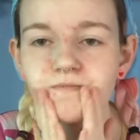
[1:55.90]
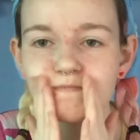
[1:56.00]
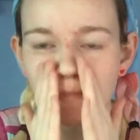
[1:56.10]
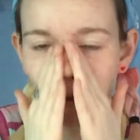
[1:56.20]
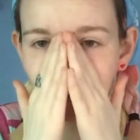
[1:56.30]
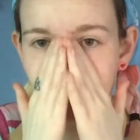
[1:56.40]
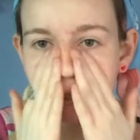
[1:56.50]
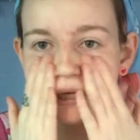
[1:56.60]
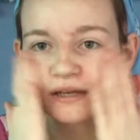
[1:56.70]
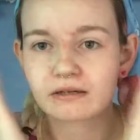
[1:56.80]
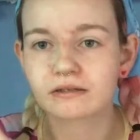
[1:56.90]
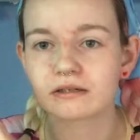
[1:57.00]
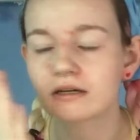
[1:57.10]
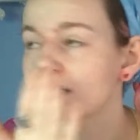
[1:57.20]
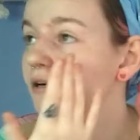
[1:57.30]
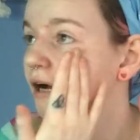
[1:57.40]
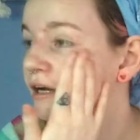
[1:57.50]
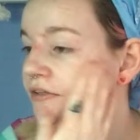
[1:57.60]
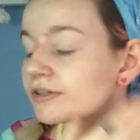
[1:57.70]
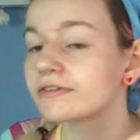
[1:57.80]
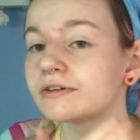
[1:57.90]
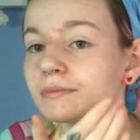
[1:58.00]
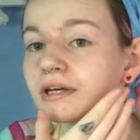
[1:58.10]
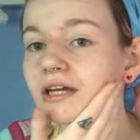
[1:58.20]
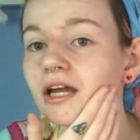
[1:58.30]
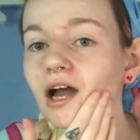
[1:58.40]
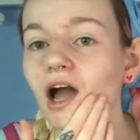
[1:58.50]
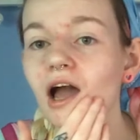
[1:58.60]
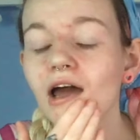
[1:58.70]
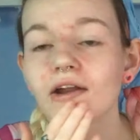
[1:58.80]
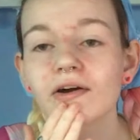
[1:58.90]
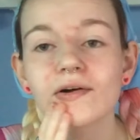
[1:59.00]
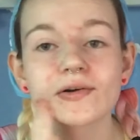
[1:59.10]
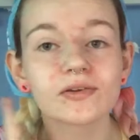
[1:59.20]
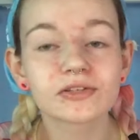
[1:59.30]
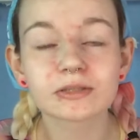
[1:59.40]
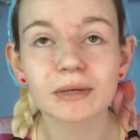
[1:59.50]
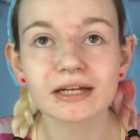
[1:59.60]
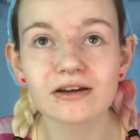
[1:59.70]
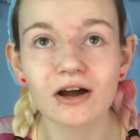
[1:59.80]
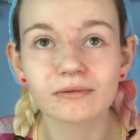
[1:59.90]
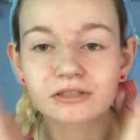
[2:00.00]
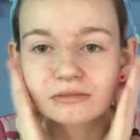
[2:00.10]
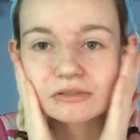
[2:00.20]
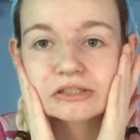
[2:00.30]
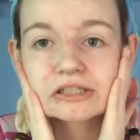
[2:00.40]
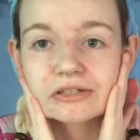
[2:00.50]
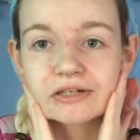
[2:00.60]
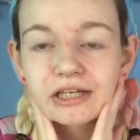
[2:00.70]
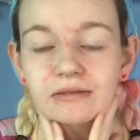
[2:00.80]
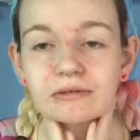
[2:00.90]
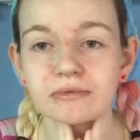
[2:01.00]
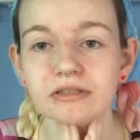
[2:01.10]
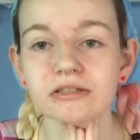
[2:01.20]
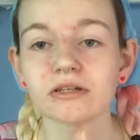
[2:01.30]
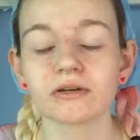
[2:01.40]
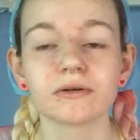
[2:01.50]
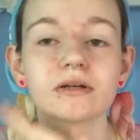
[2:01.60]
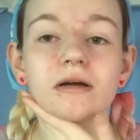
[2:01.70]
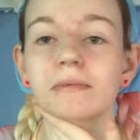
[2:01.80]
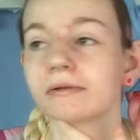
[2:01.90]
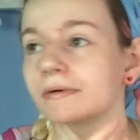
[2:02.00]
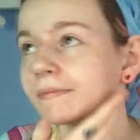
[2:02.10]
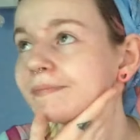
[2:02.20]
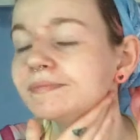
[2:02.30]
But I was like, I enjoy filming and I've got lots of spare time because I'm not at uni at the moment, so I might as well.